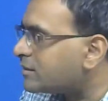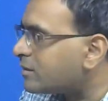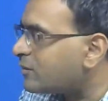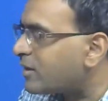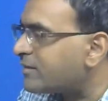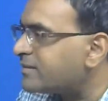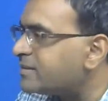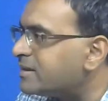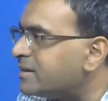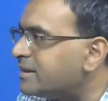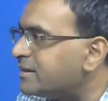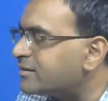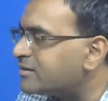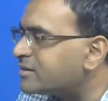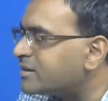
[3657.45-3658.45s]
The one with the
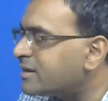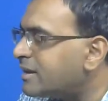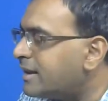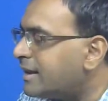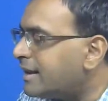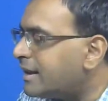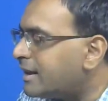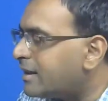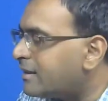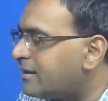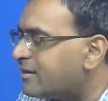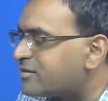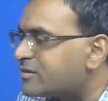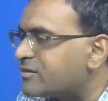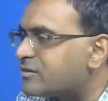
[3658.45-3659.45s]
least
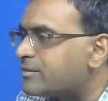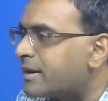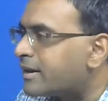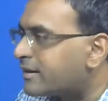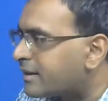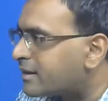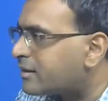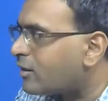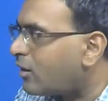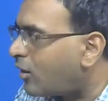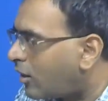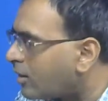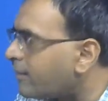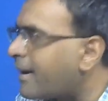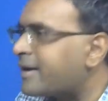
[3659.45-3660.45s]
distance metric
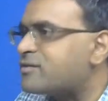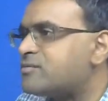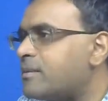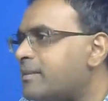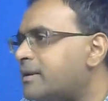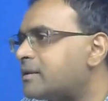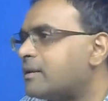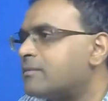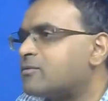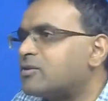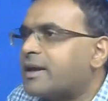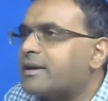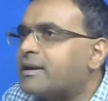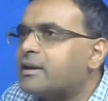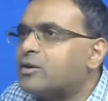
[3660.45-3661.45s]
or maximum in terms
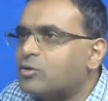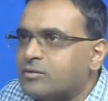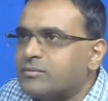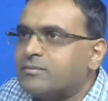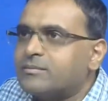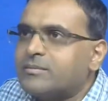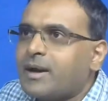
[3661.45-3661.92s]
of likelihood.